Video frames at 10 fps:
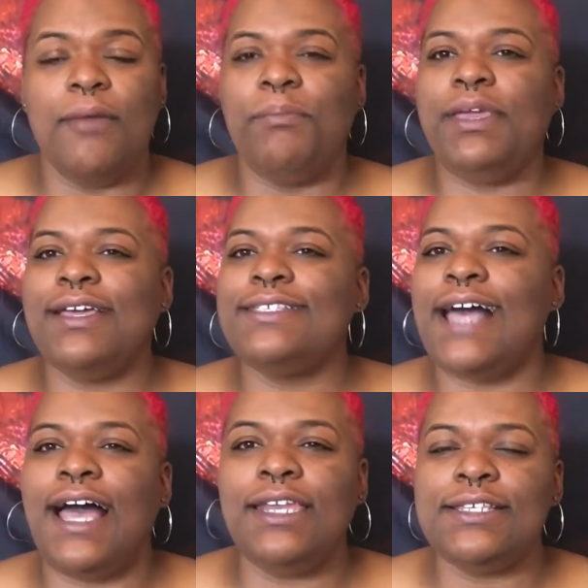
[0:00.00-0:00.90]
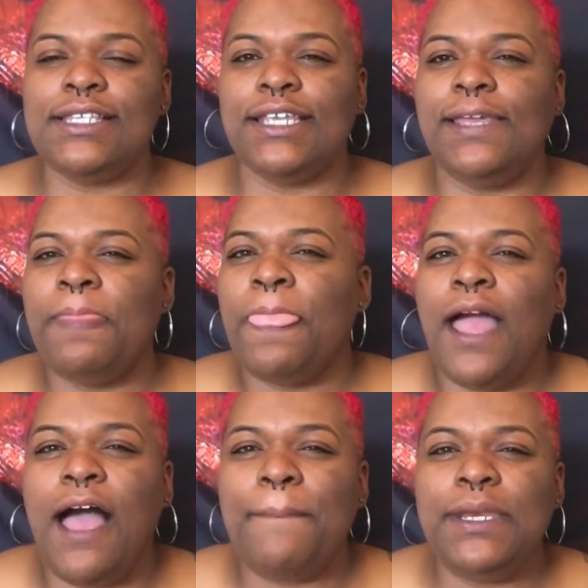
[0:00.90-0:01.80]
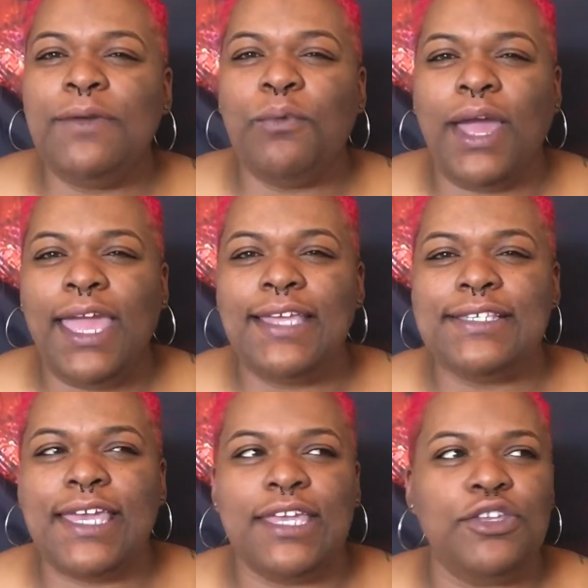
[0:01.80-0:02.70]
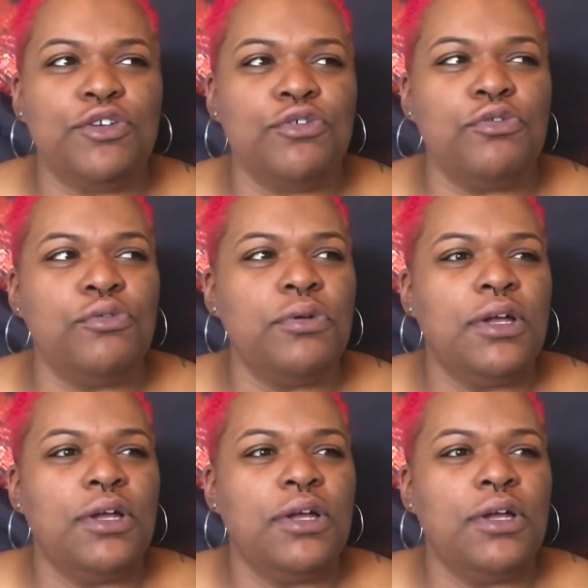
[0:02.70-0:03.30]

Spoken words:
Because honestly, how many ways can you